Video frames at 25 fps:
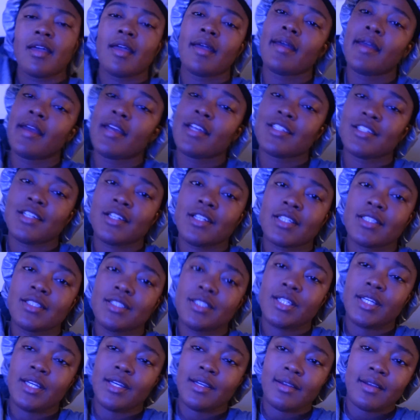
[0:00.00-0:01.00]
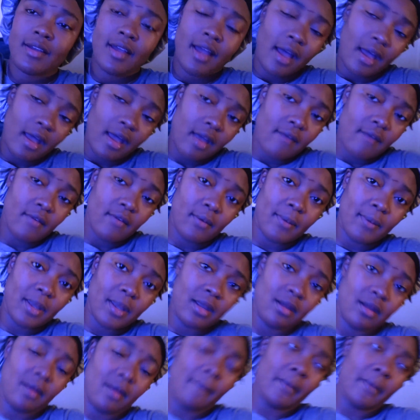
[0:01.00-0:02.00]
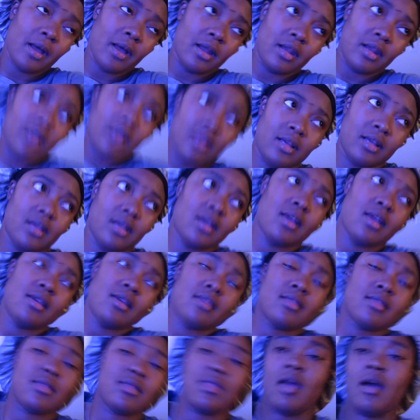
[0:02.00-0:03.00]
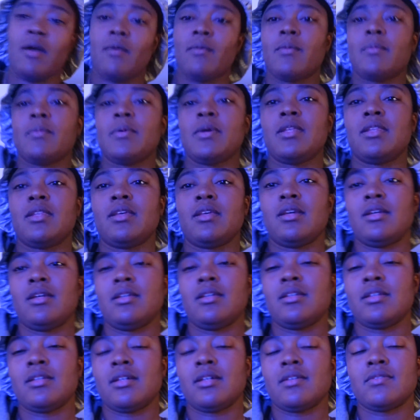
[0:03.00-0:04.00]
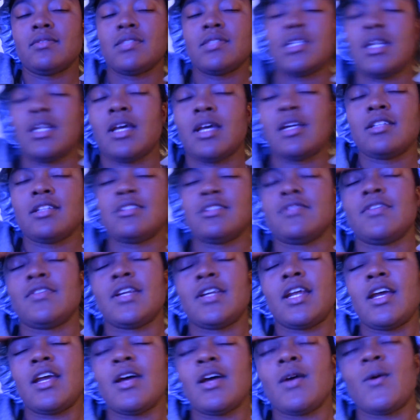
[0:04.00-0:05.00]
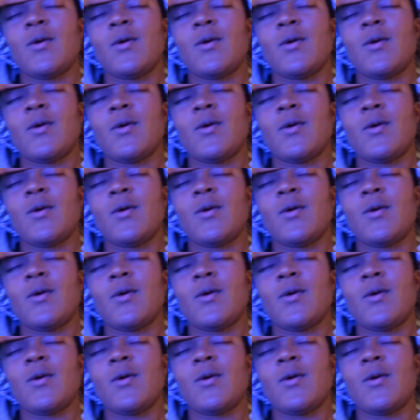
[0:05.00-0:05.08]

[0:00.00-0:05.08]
As y'all can see, I have on my hair bonnet. That will be the end of today's video.